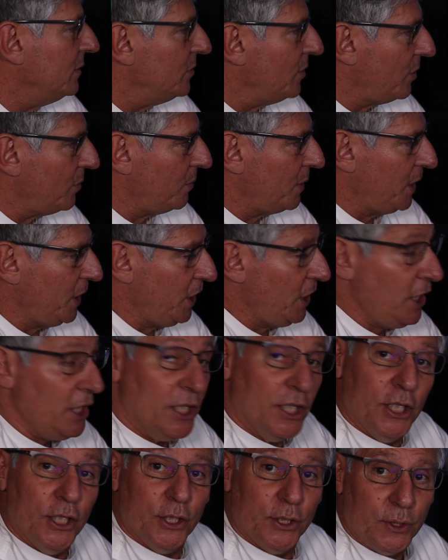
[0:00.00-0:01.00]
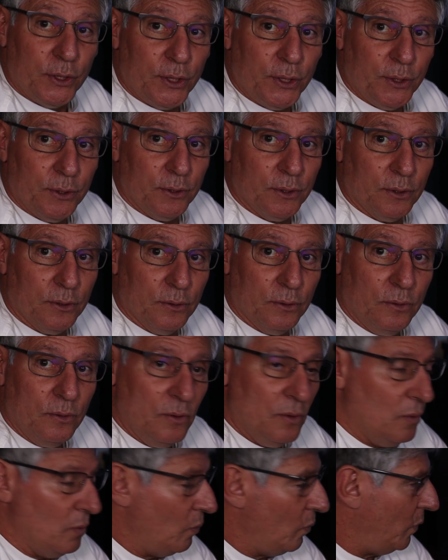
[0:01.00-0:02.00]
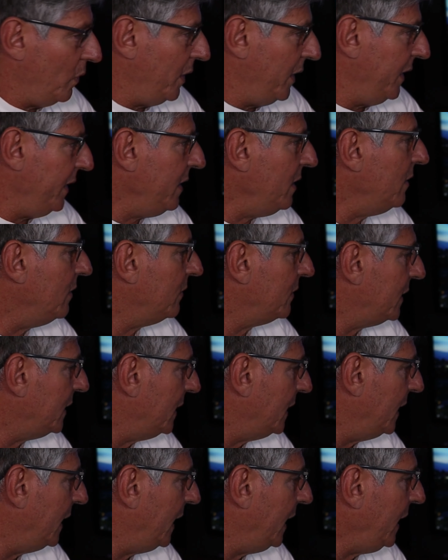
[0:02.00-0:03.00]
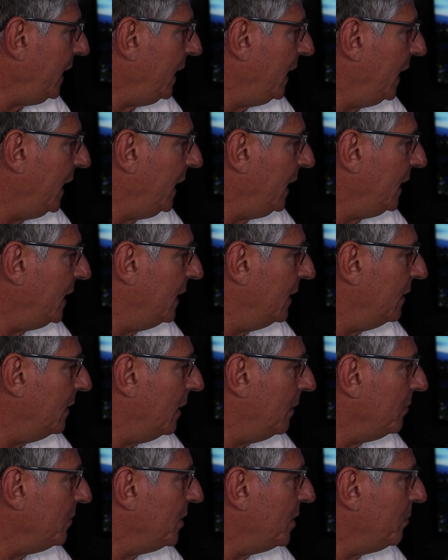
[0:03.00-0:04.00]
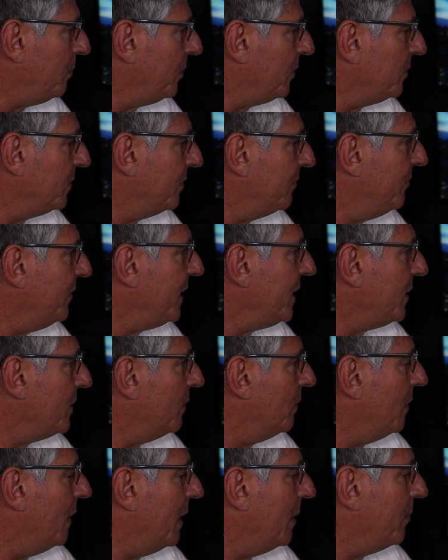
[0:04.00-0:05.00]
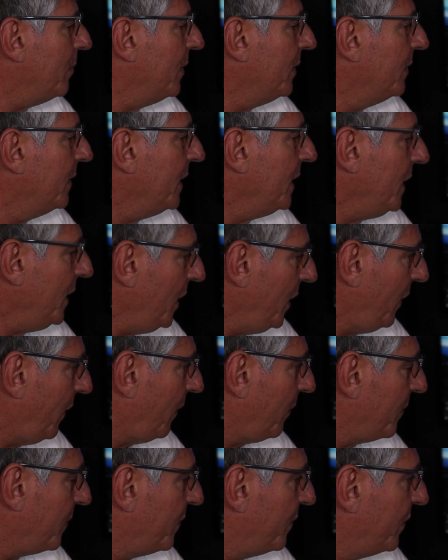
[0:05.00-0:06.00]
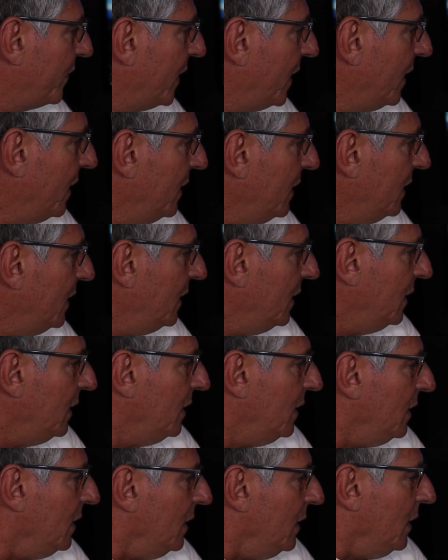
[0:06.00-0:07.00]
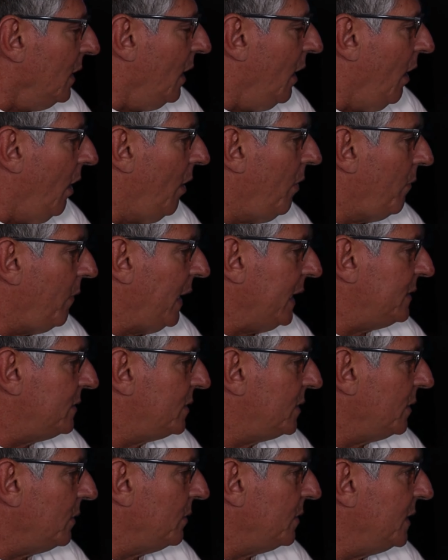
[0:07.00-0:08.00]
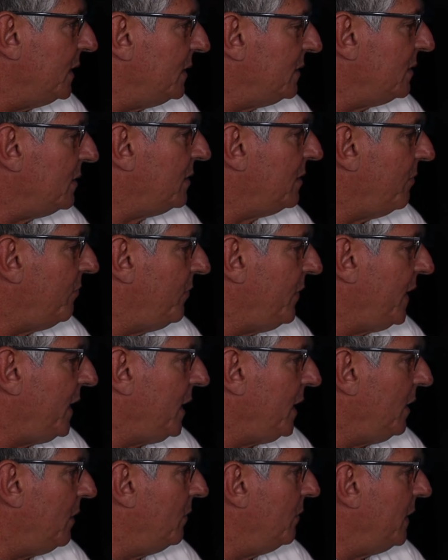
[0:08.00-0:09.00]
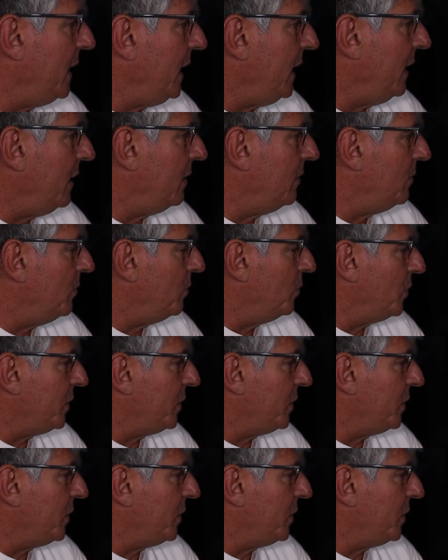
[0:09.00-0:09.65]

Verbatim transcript: Three, two, one, okay. And then I'm going to pull the video up here. All right, so this is the video, and